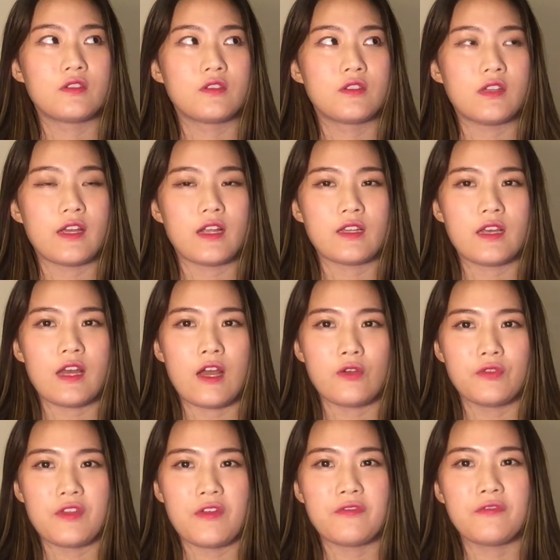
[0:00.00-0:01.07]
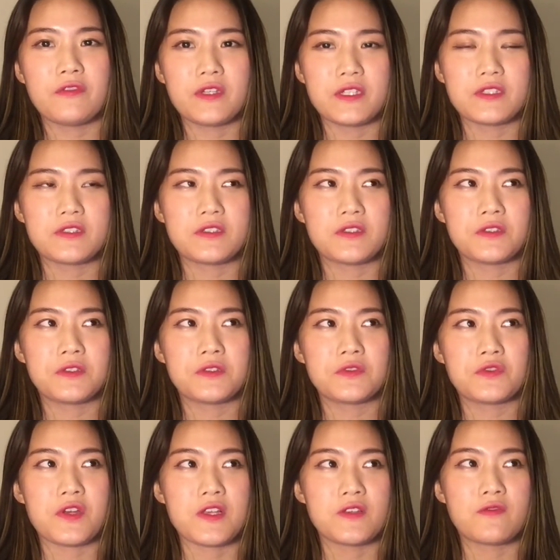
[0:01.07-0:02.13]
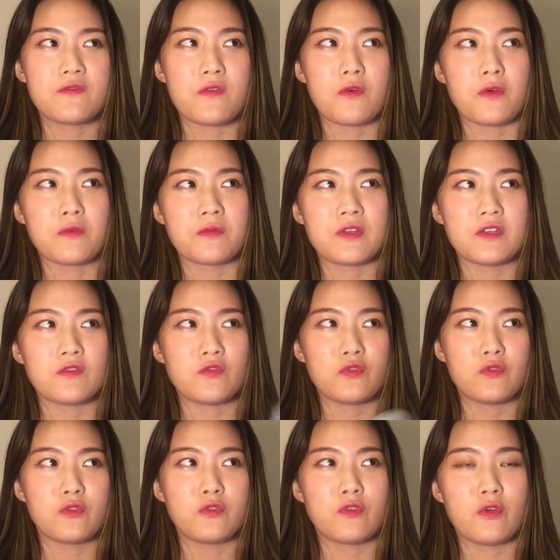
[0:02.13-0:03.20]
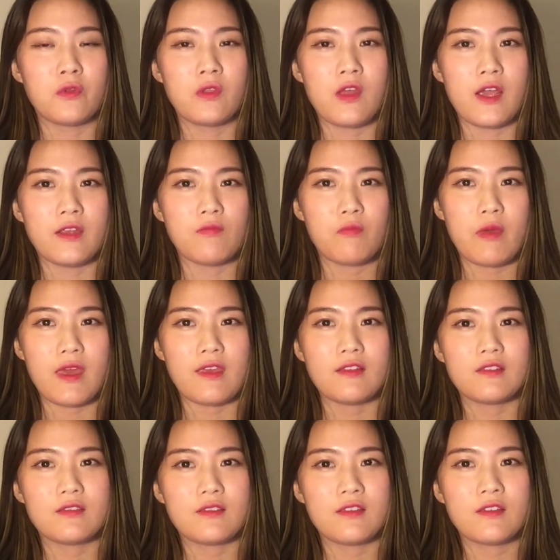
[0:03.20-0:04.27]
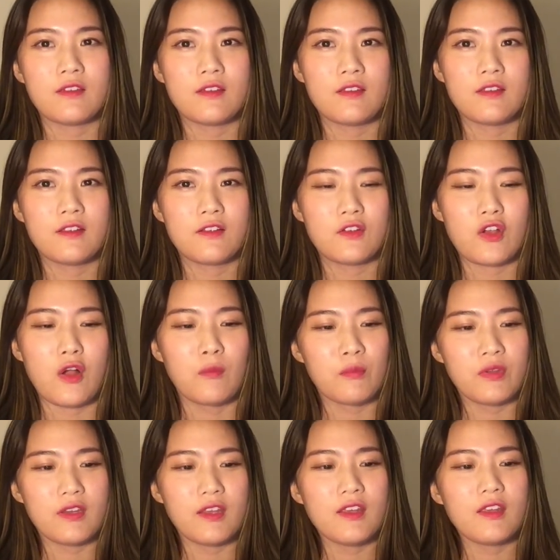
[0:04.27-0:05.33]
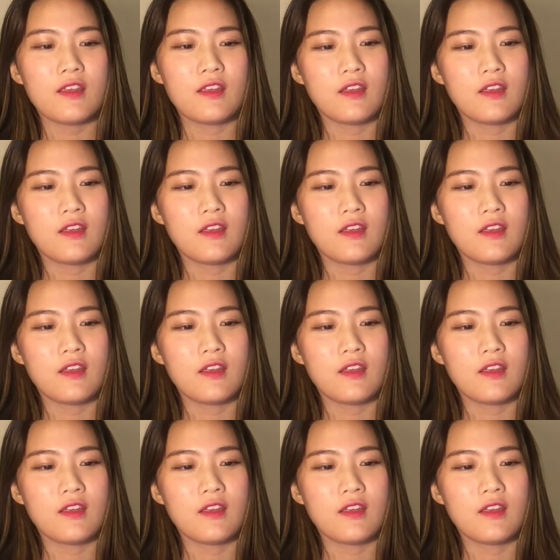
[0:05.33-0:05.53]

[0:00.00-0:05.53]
like how Netflix transformed into online-based company.